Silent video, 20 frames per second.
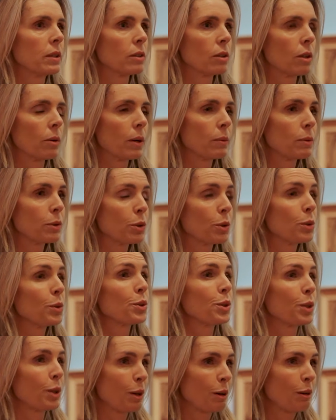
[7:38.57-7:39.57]
So I was
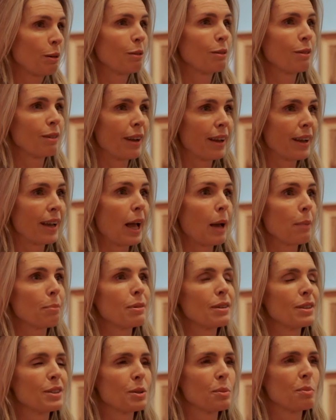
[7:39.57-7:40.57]
also like
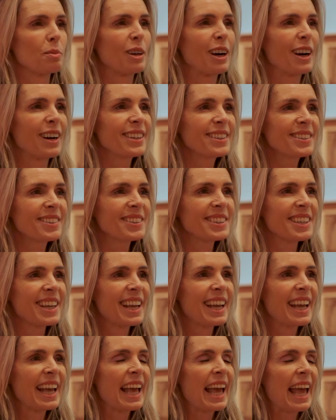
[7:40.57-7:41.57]
happily surprised.
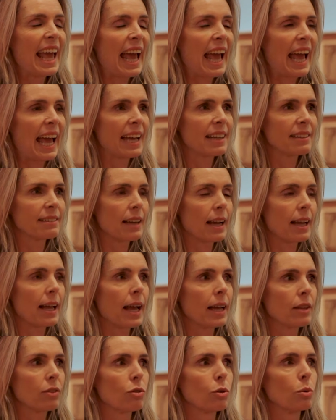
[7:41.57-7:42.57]
And I
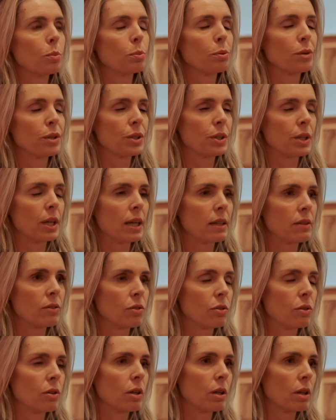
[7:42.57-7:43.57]
had to
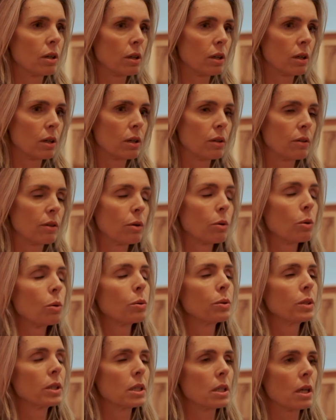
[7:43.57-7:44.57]
present the
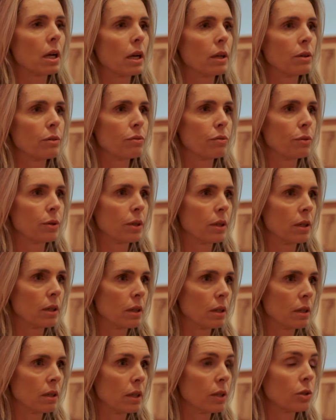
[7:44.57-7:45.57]
whole design for the
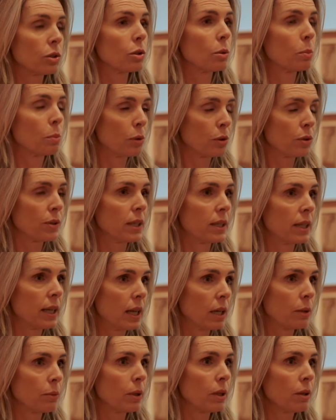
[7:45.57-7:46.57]
National Portrait
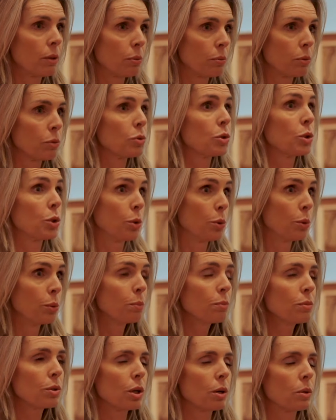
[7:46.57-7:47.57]
Gallery through
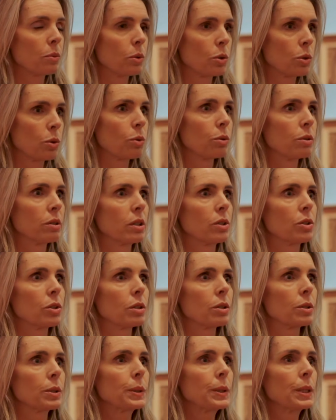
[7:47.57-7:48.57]
Zoom, so it was all
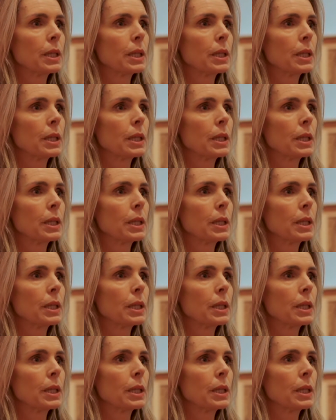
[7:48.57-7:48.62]
digital.